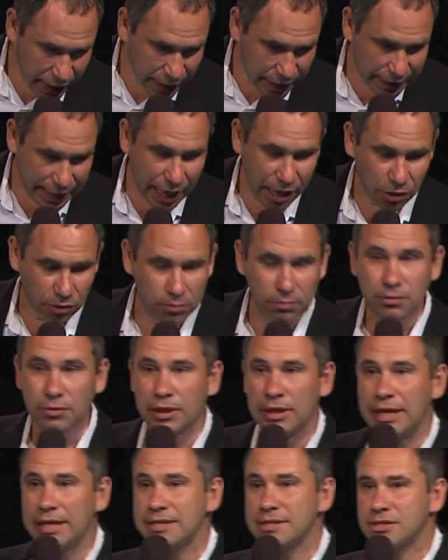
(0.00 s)
Now,
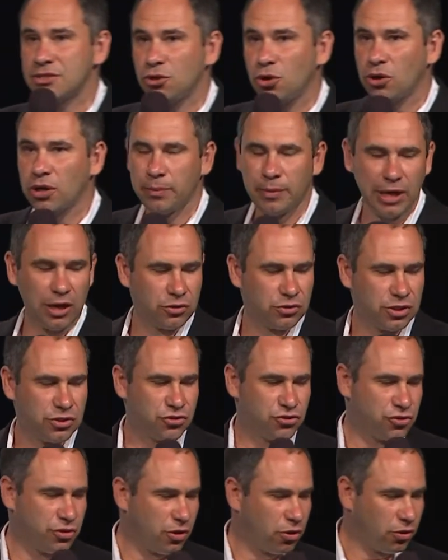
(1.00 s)
let's talk about
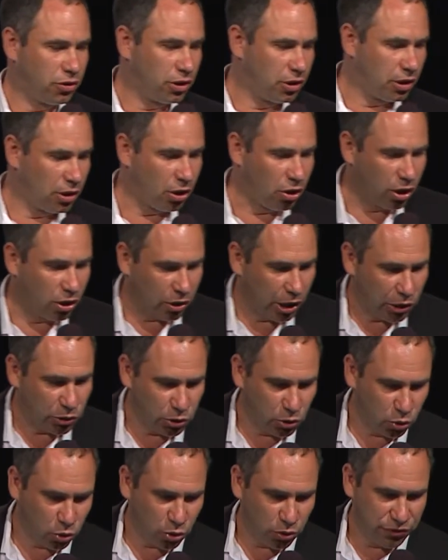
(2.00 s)

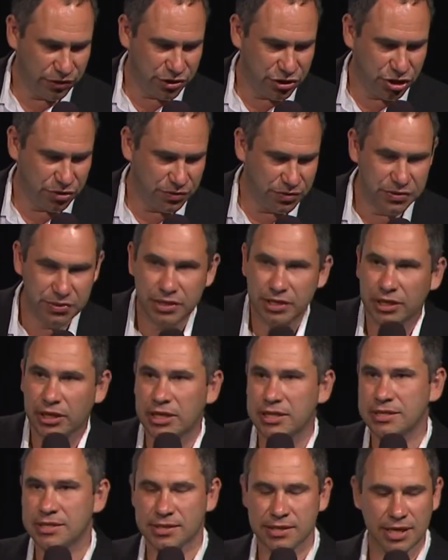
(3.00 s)
outlook of HEVC.
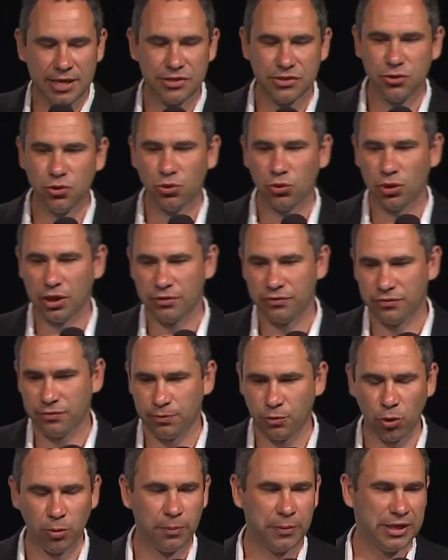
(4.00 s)
As you have
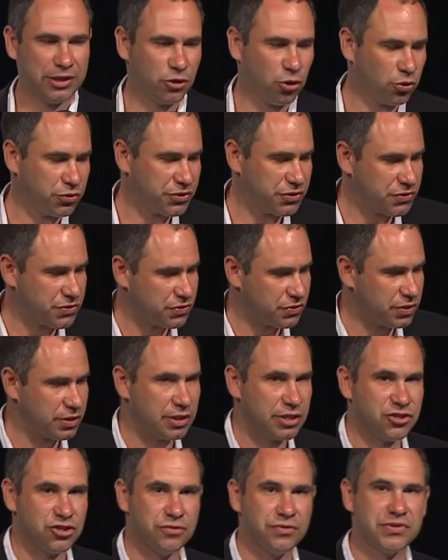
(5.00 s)
probably noticed,
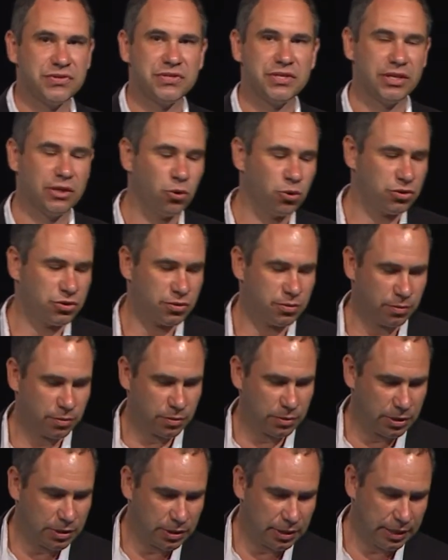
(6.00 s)
HEVC got
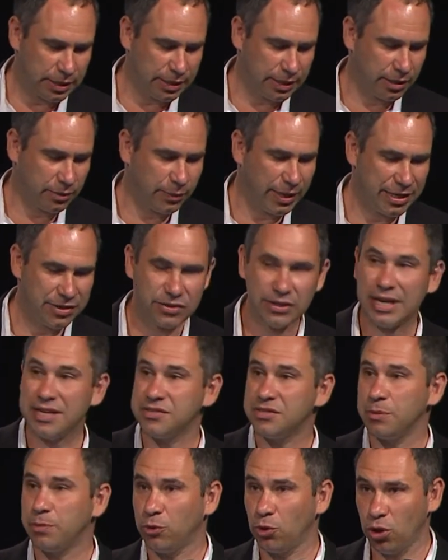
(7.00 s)
a quite nice
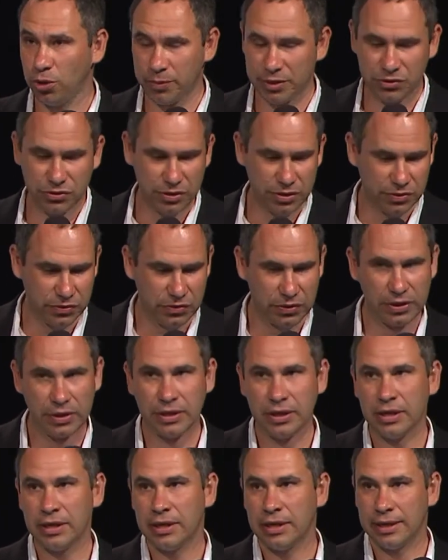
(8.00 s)
deployment in
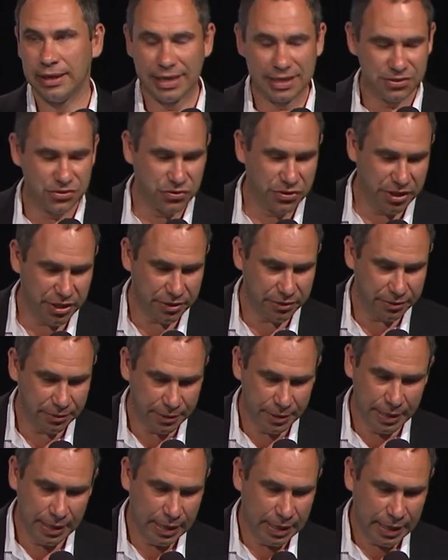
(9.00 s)
last year,
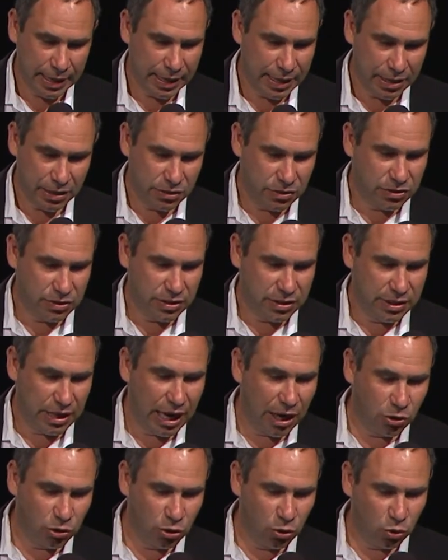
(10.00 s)
and the
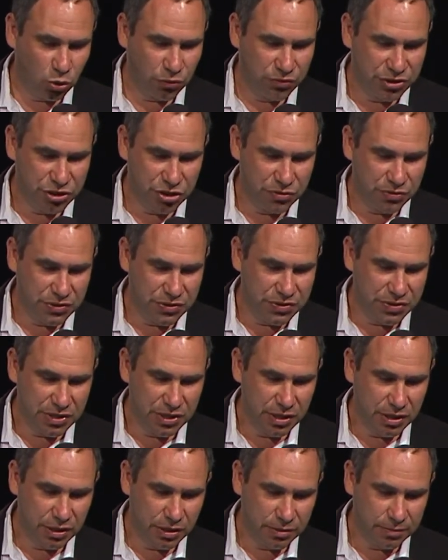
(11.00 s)
outlook of
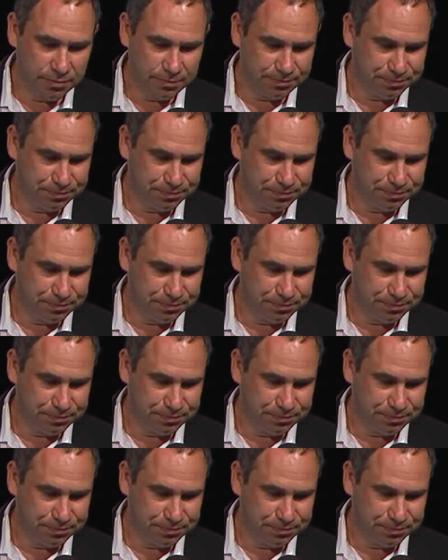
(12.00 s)
HEVC